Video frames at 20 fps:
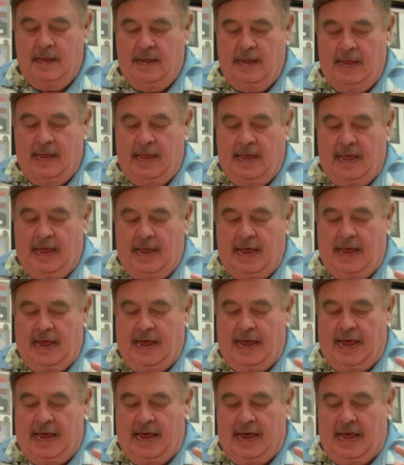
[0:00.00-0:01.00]

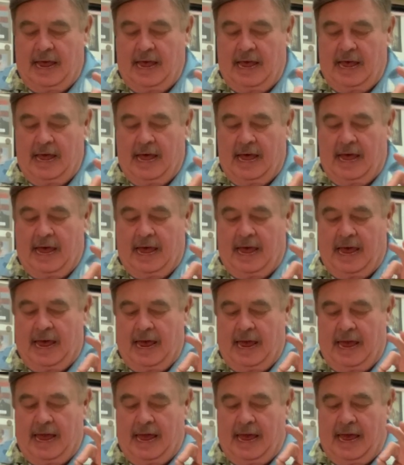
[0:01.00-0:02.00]

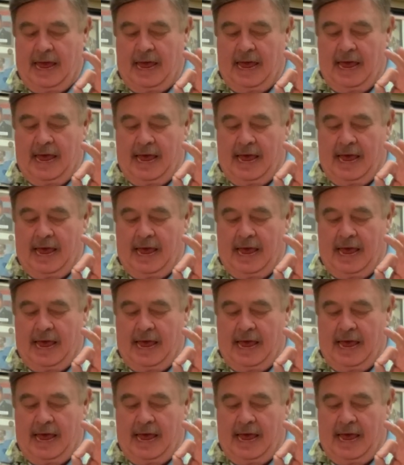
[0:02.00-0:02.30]
(silence)